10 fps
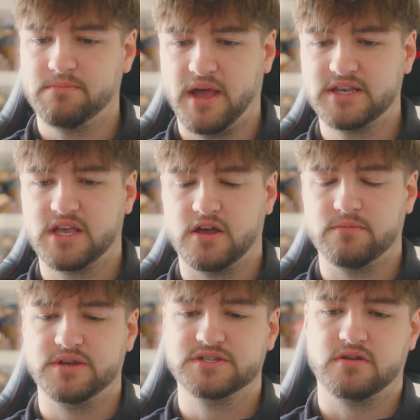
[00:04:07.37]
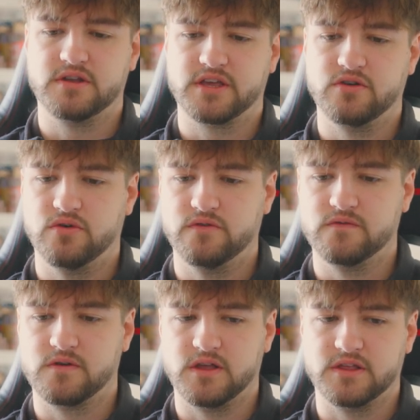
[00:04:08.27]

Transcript: a bad guy, but he's not like an awful guy.